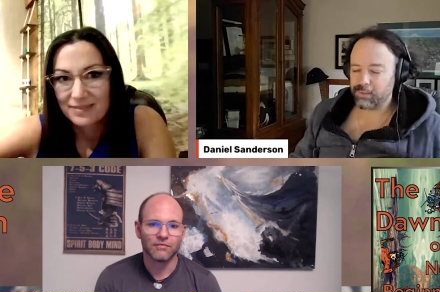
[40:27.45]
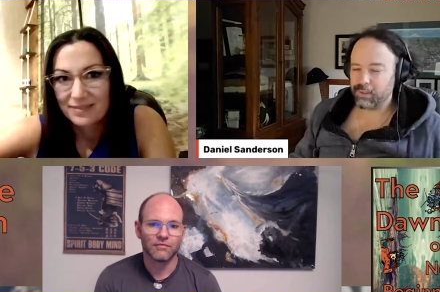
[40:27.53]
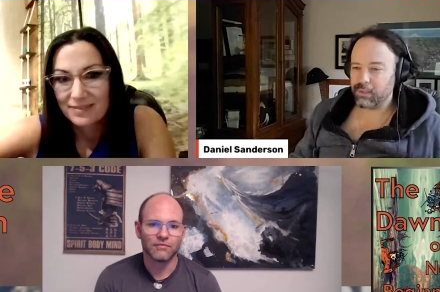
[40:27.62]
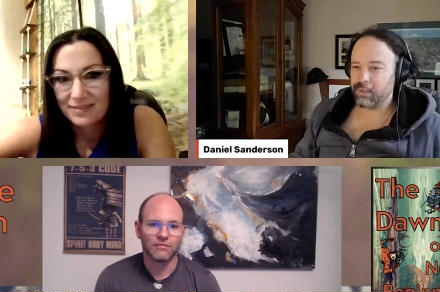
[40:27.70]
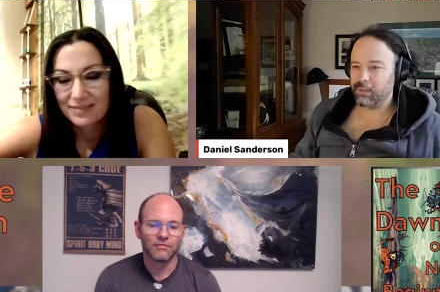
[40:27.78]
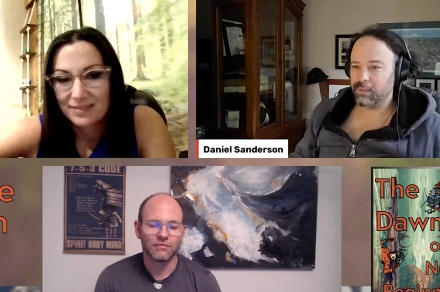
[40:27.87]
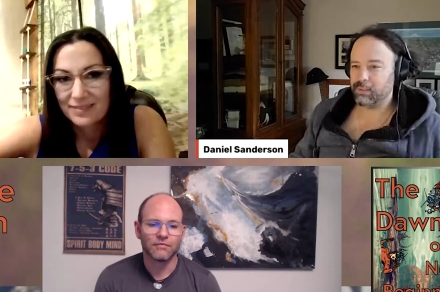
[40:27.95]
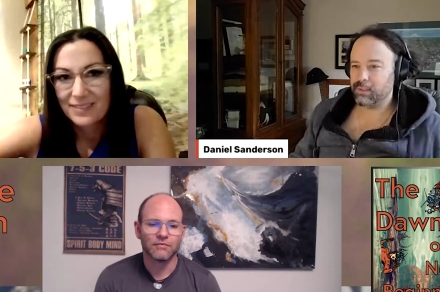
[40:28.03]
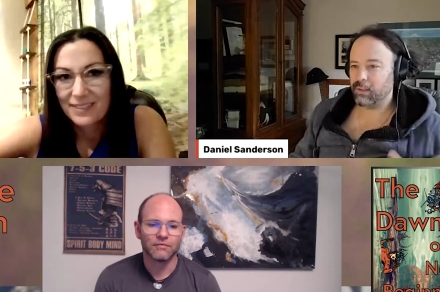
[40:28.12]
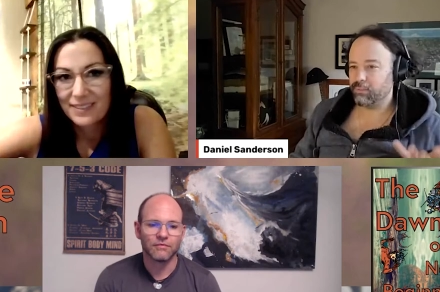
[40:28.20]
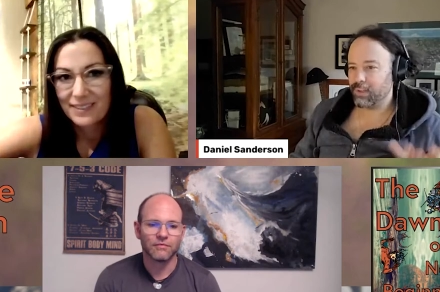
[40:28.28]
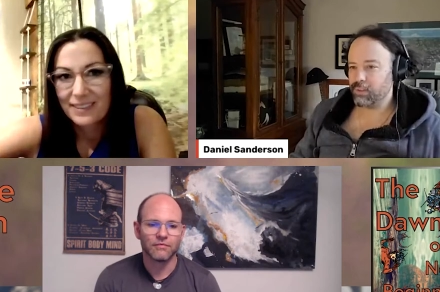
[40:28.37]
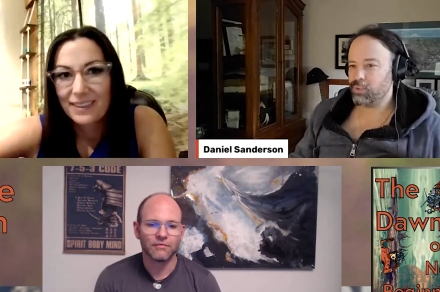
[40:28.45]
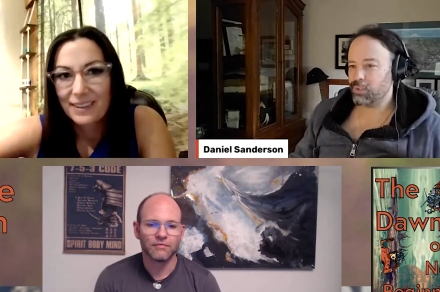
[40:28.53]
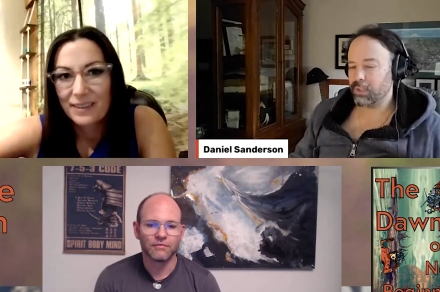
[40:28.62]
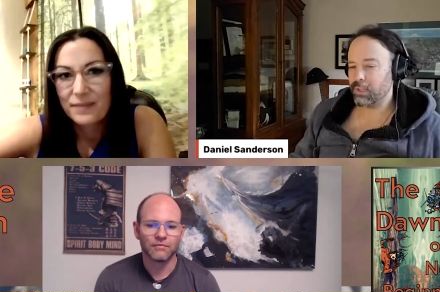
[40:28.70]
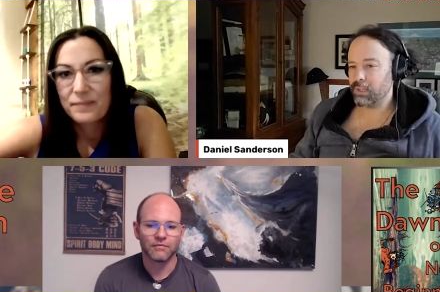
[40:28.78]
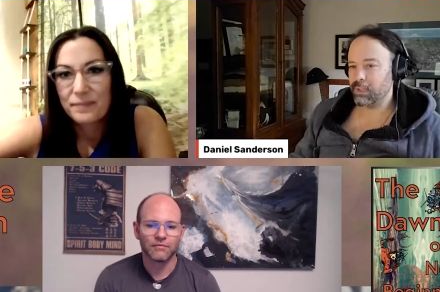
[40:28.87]
Speaker 1: And
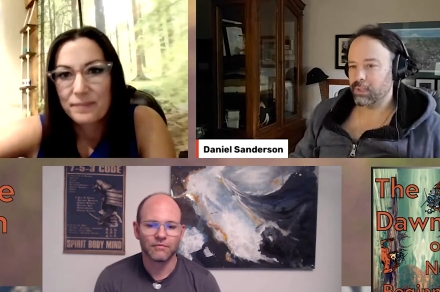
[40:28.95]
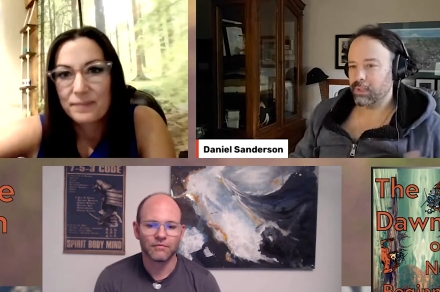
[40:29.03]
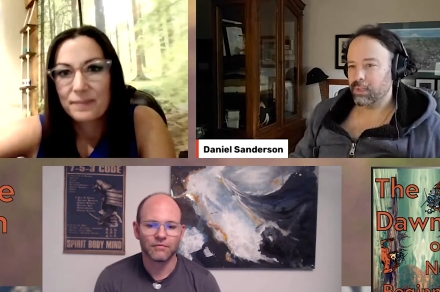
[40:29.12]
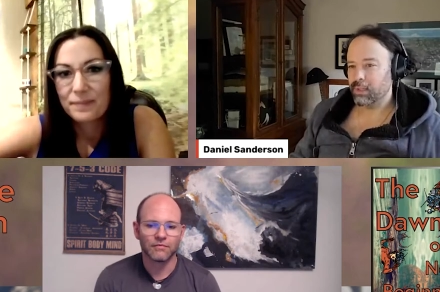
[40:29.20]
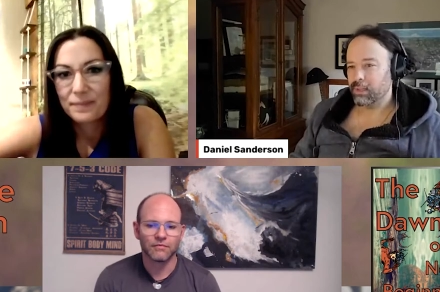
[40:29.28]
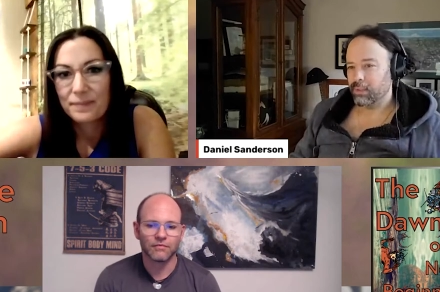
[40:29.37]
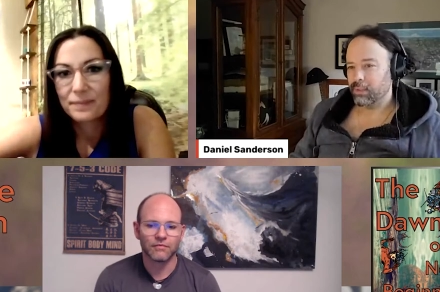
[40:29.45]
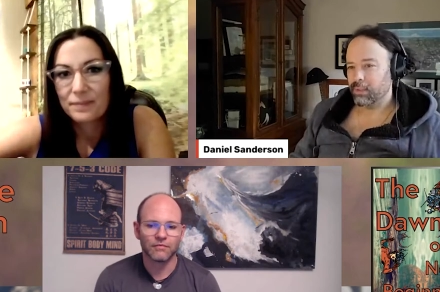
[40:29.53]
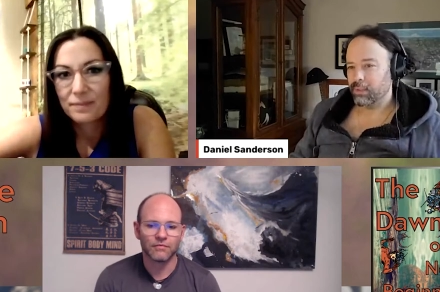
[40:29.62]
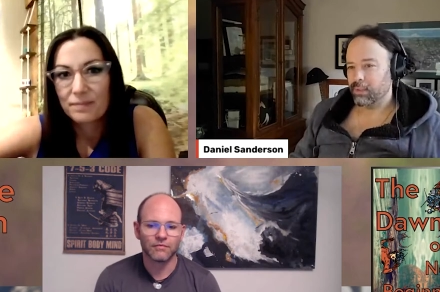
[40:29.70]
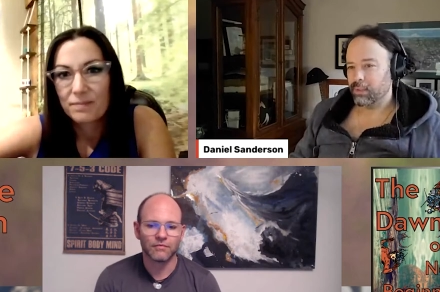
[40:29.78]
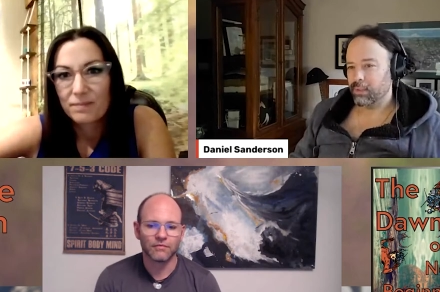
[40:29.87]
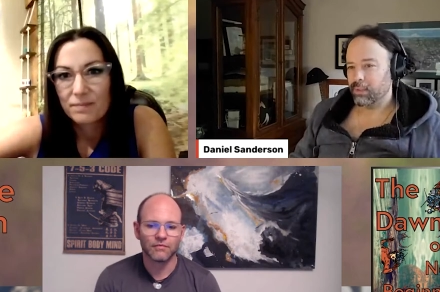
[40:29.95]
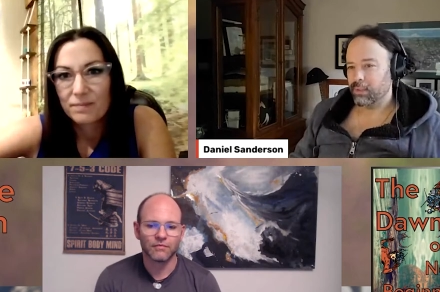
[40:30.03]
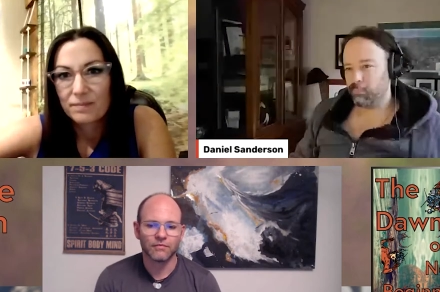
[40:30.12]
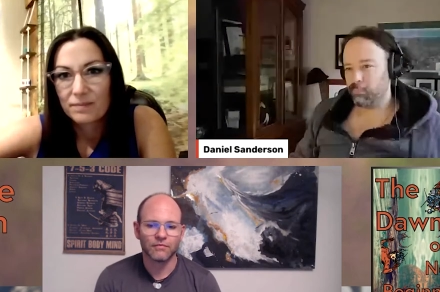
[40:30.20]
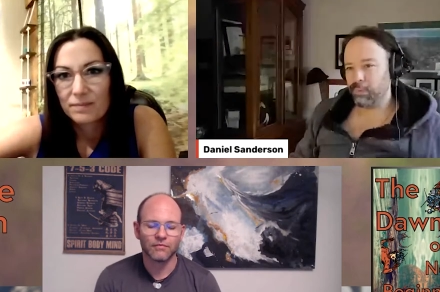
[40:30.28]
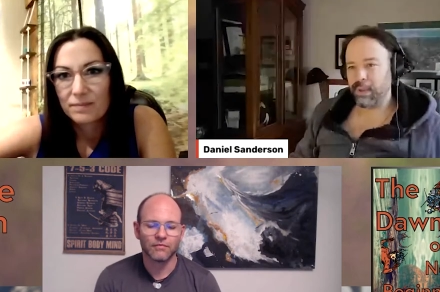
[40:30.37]
eventually, the editor
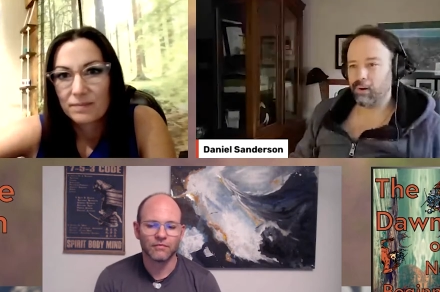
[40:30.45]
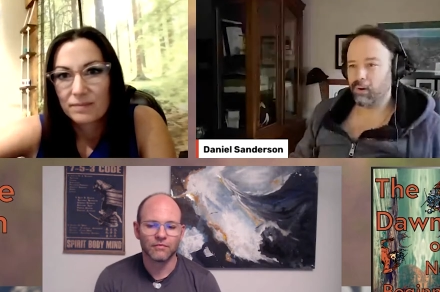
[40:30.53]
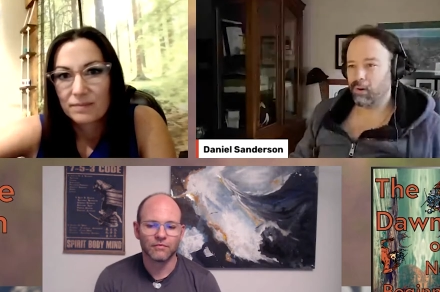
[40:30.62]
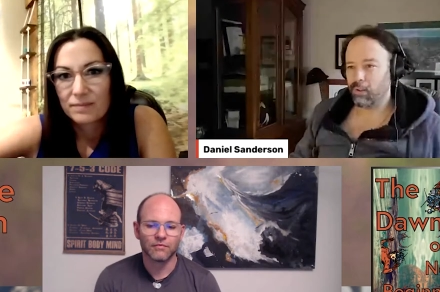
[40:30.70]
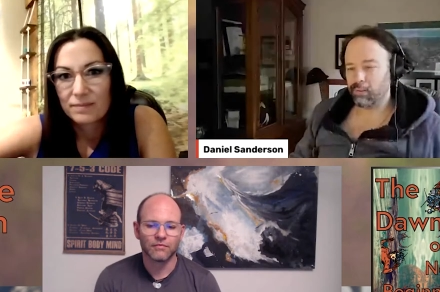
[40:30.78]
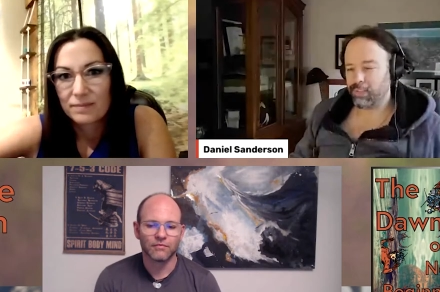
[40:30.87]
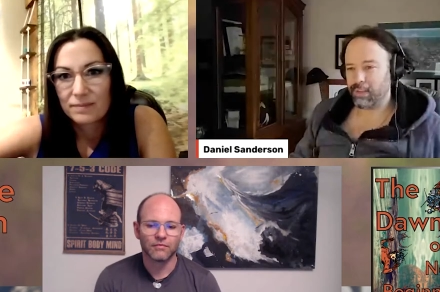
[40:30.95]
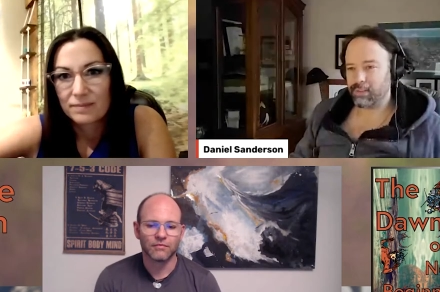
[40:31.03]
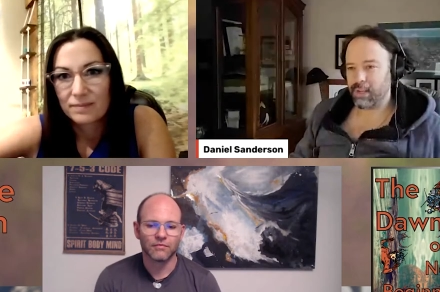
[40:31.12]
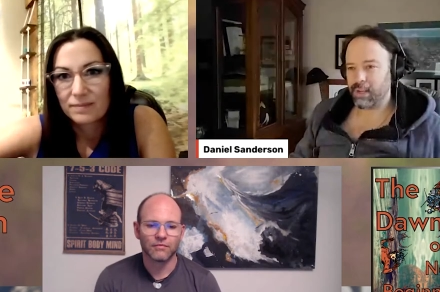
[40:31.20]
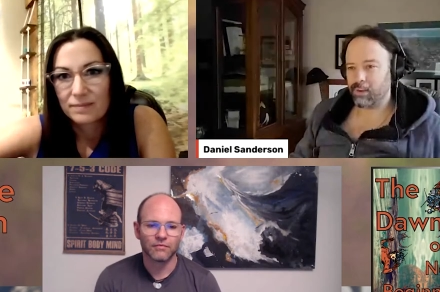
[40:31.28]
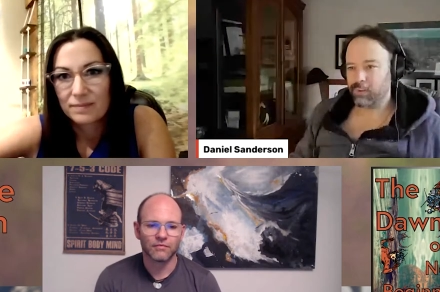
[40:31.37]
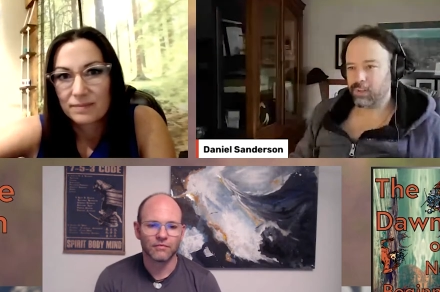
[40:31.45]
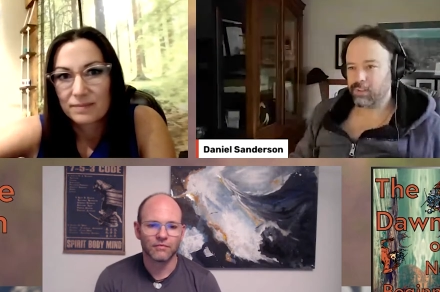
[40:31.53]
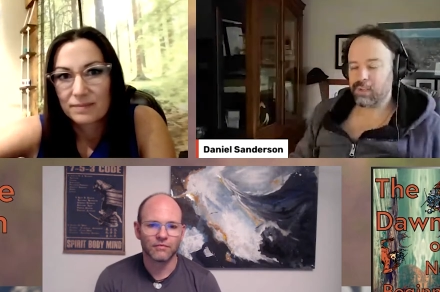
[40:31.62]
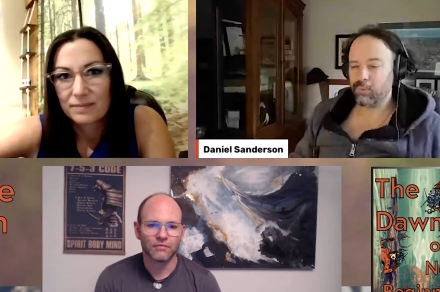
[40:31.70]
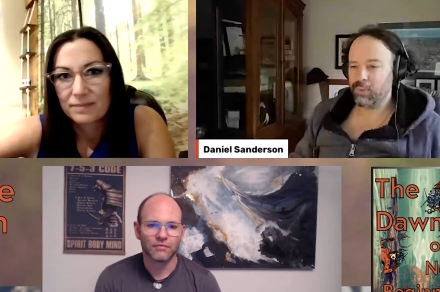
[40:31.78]
can pare all of that down. You can say, well,